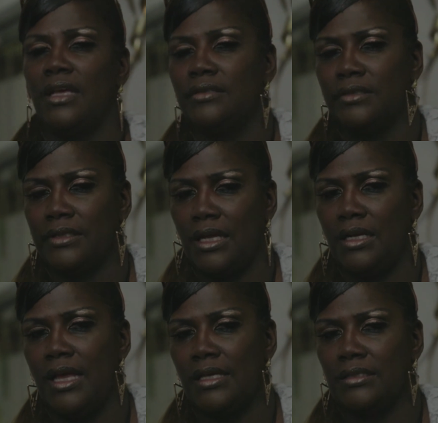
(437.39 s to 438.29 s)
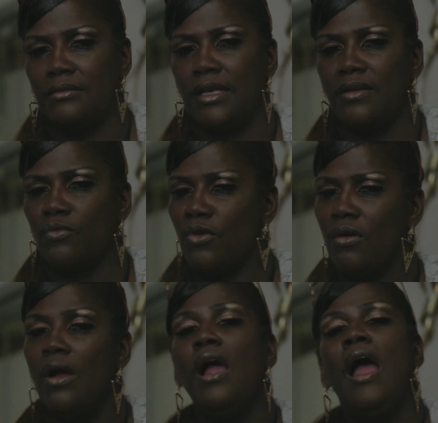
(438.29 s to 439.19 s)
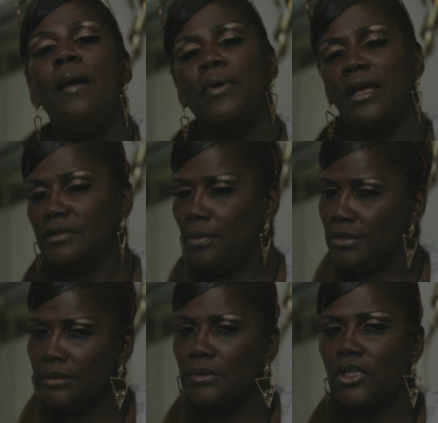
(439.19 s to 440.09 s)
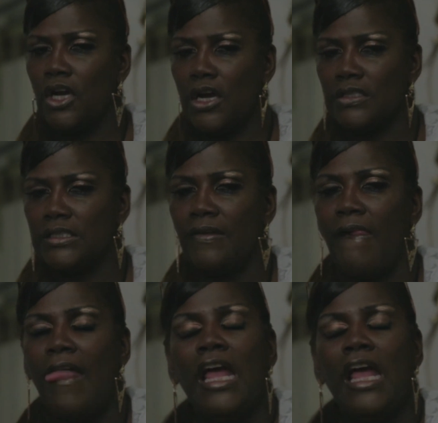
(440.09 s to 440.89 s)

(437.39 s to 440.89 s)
So I just got a last name wrong, but I'm supposed to be a Carson.